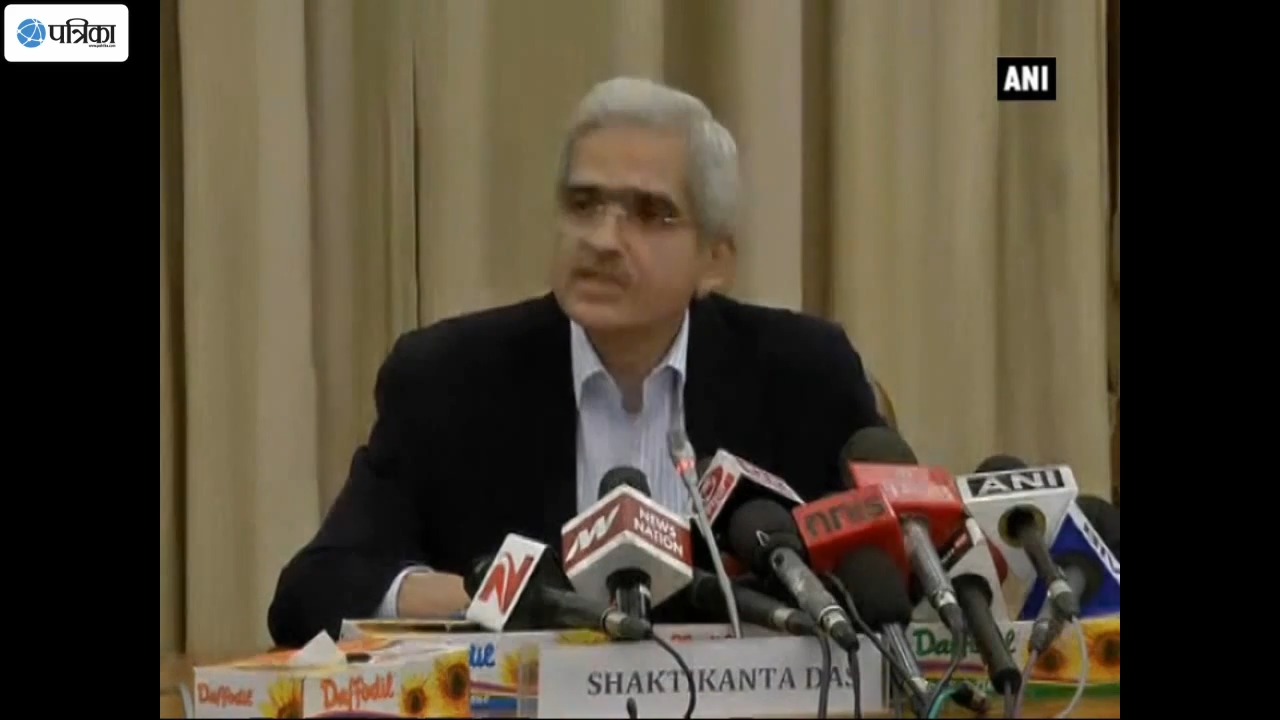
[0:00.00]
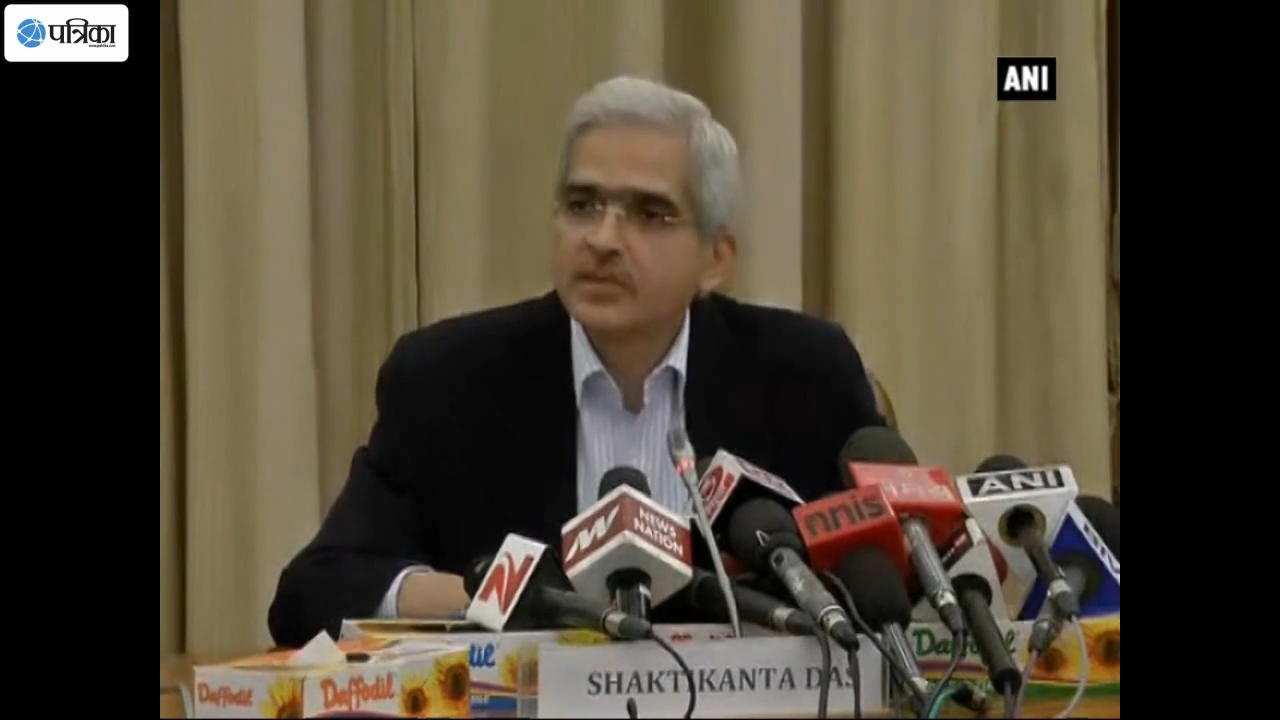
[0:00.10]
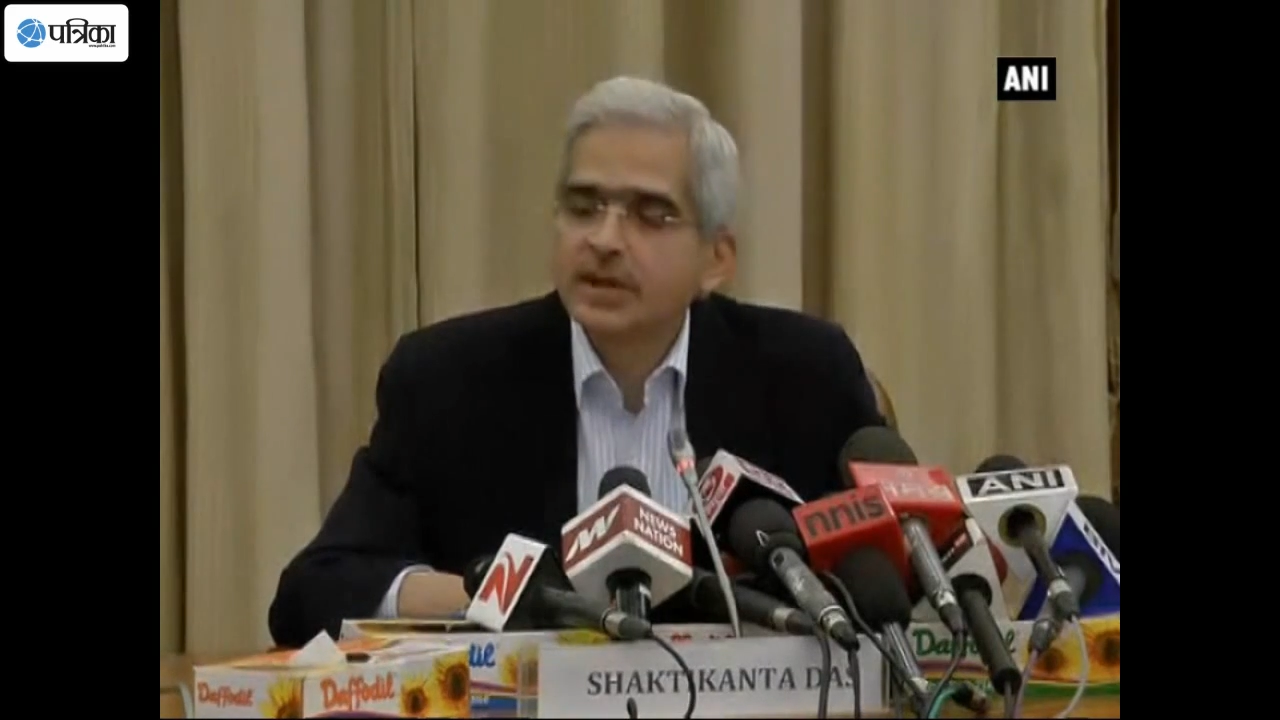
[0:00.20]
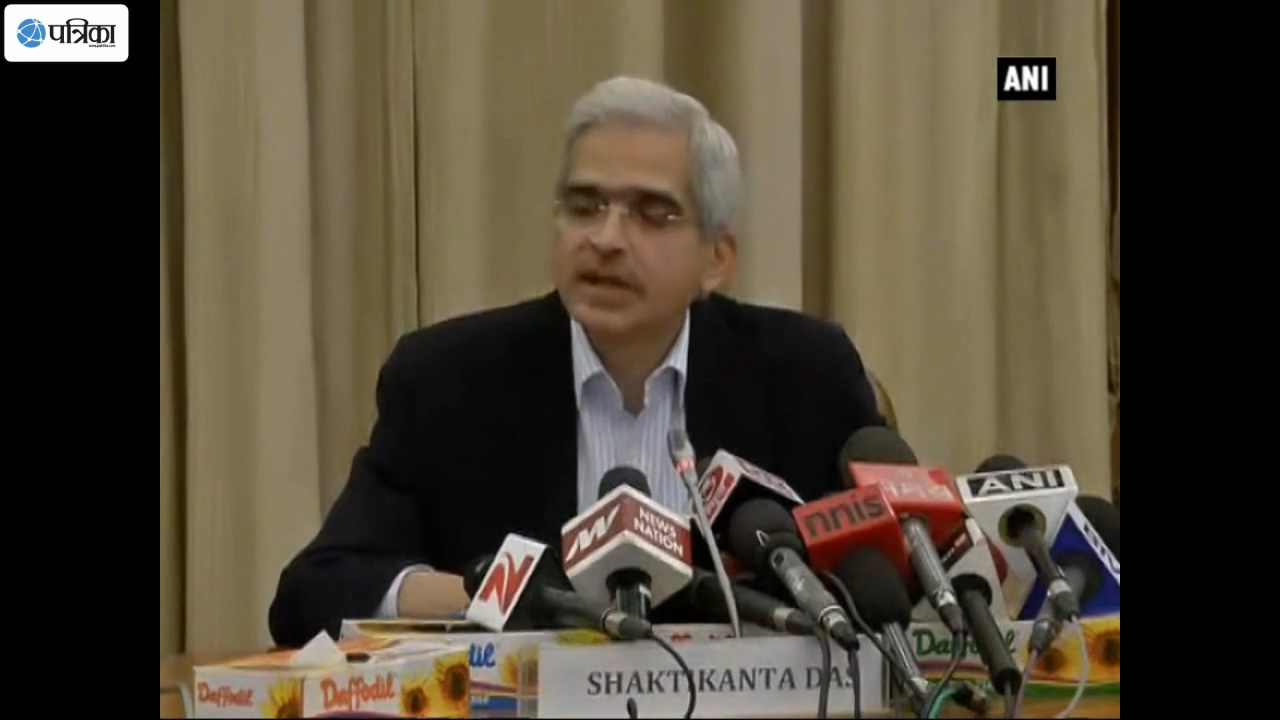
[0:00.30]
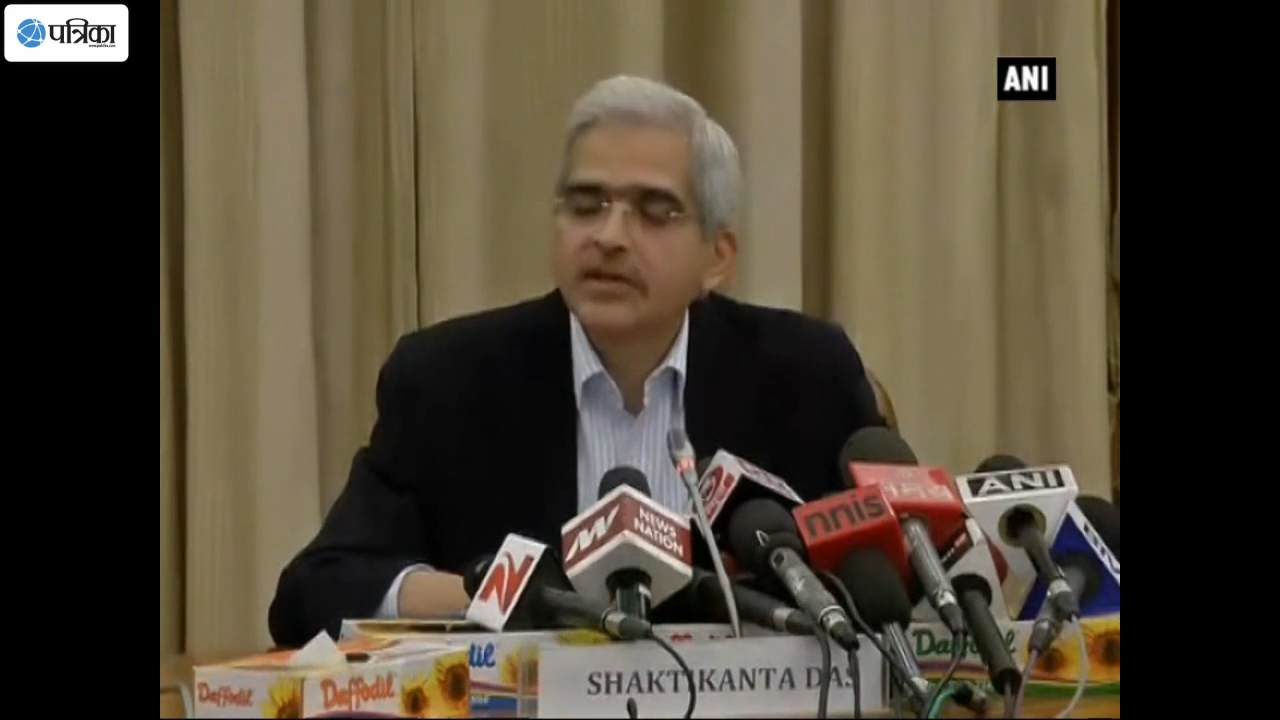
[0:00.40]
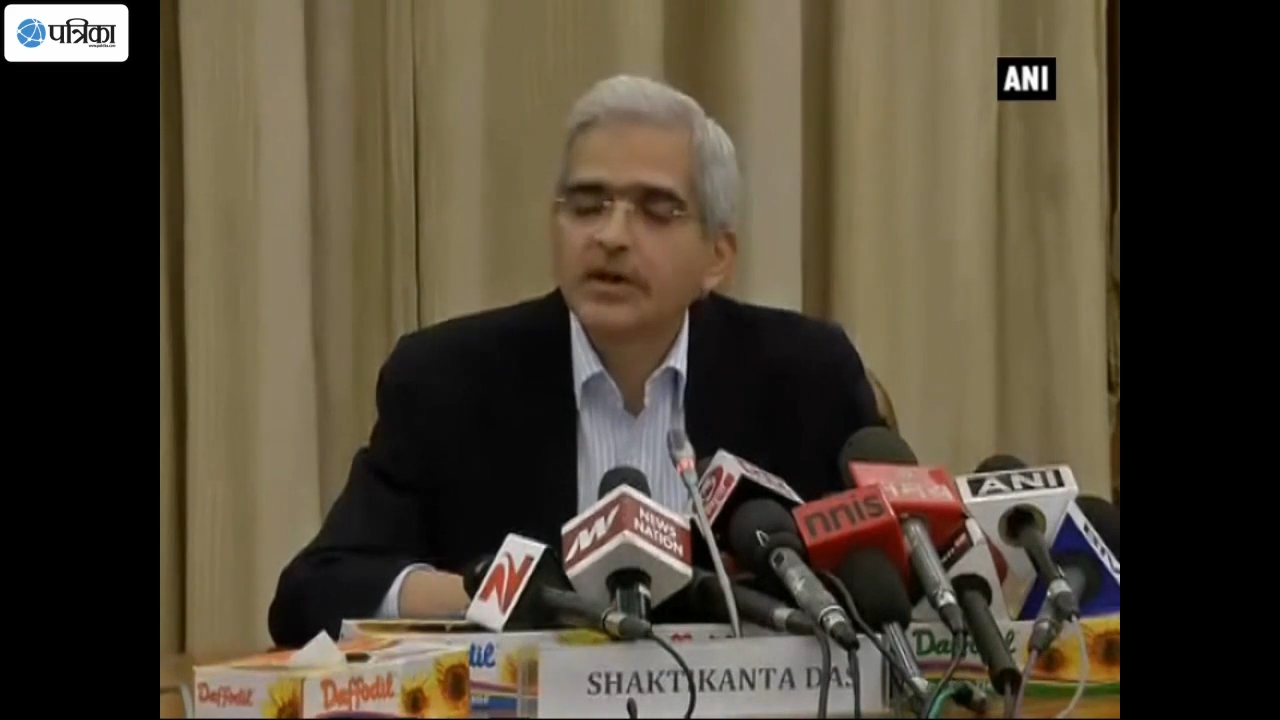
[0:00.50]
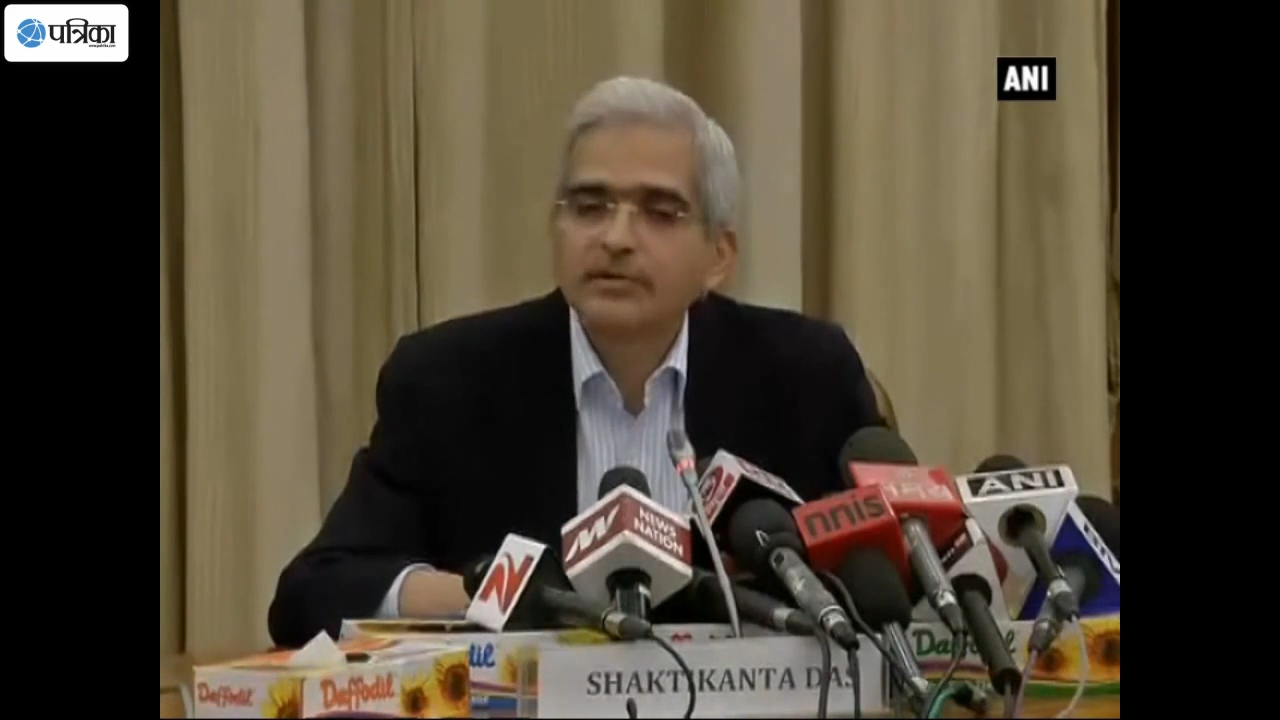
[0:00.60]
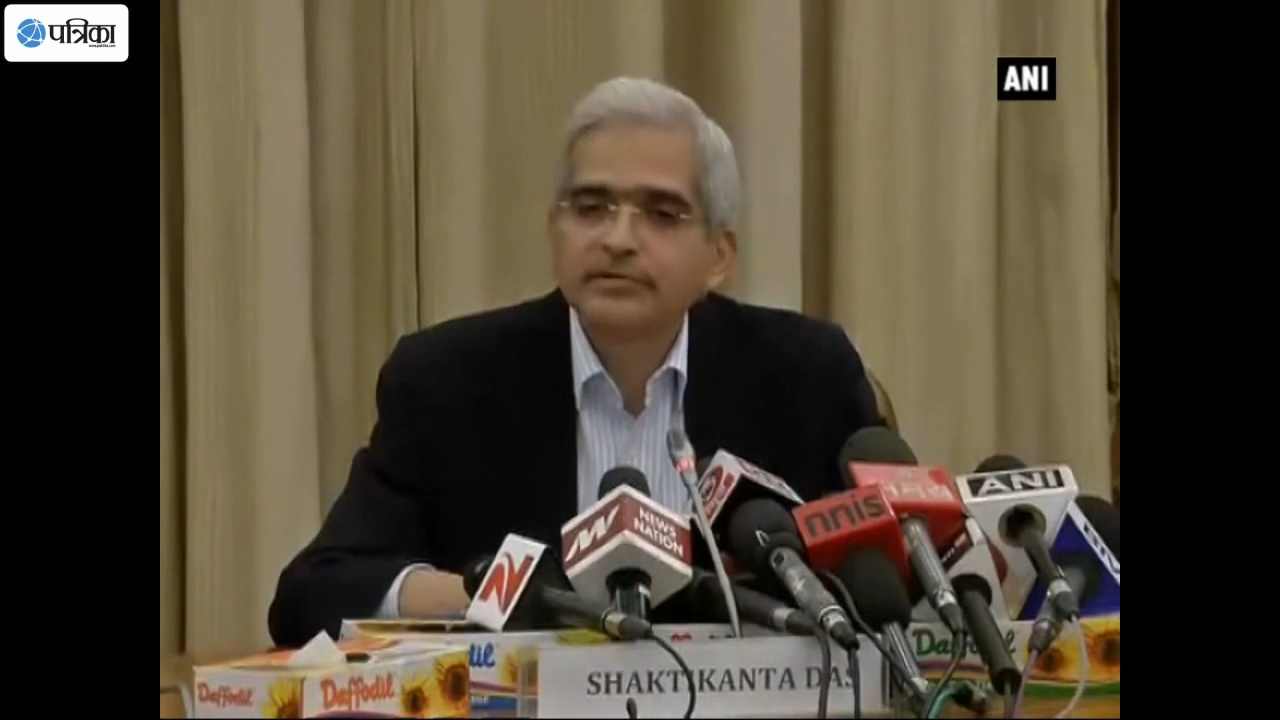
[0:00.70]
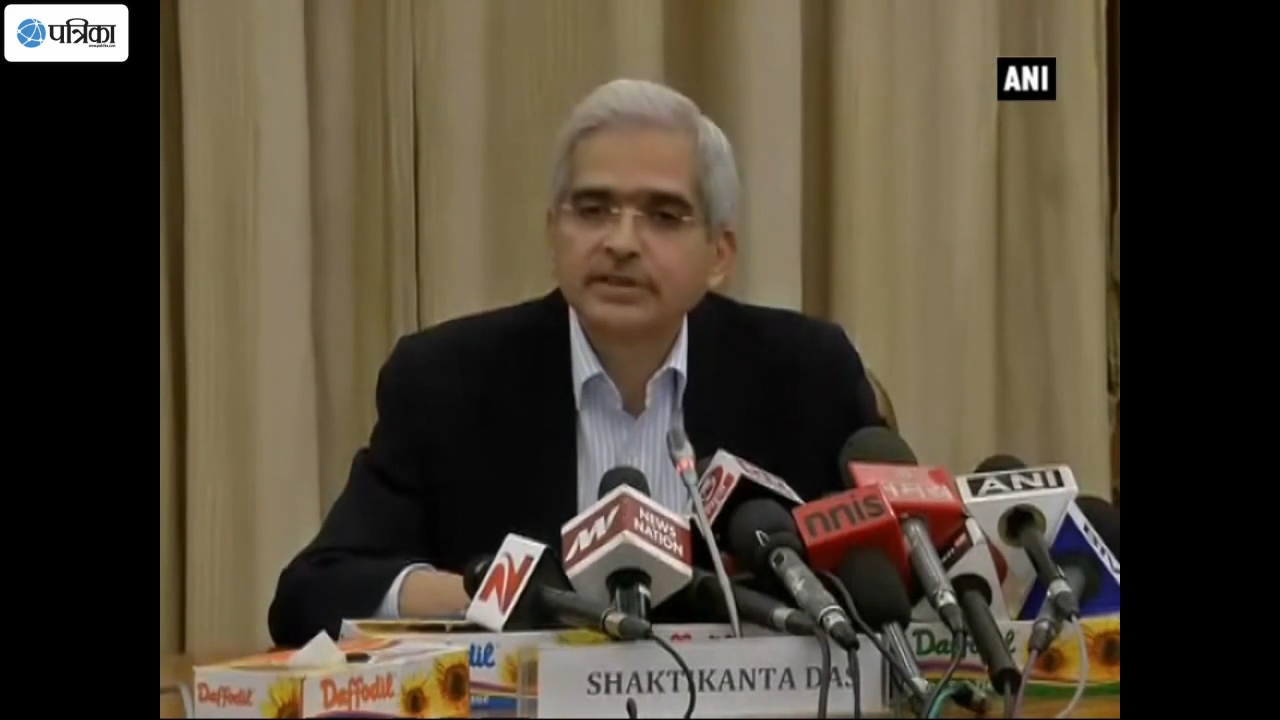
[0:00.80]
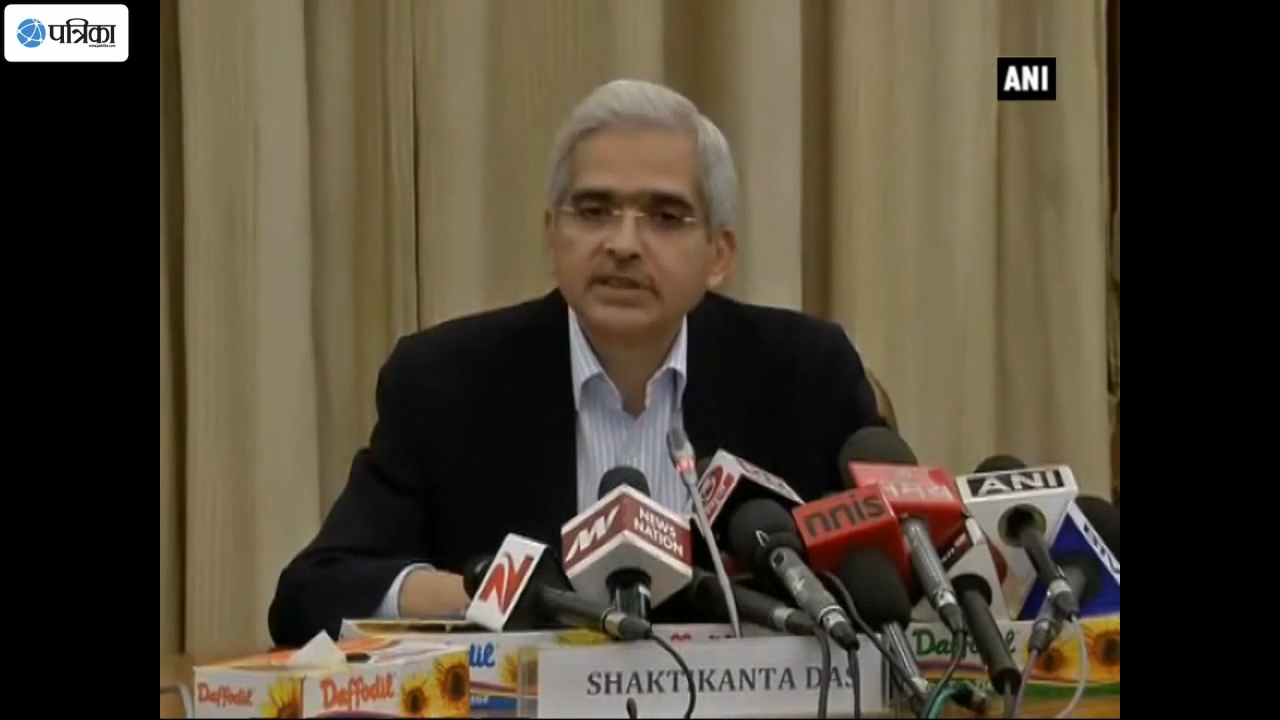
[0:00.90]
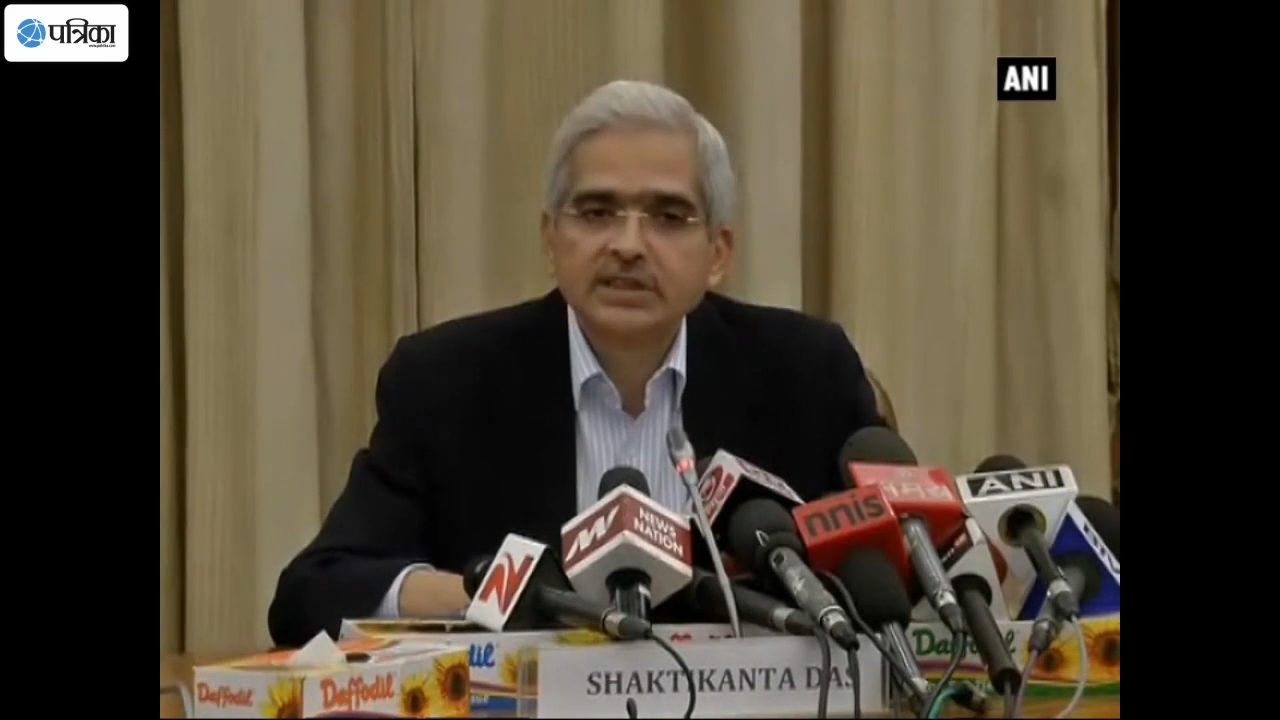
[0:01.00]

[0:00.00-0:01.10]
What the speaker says: supply of